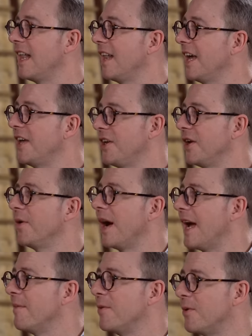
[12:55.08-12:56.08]
like you,
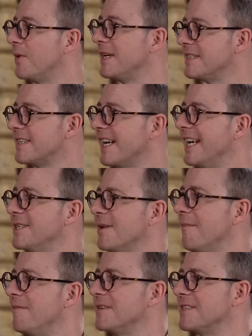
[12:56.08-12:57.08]
I am always keen
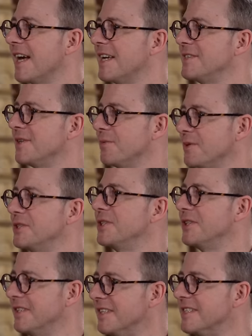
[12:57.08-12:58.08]
to emphasize that we
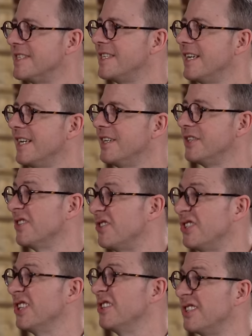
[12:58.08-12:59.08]
shouldn't
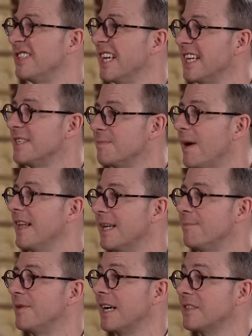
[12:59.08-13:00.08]
just judge things by
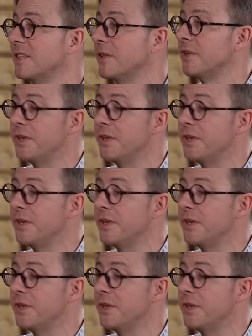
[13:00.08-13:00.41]
their practical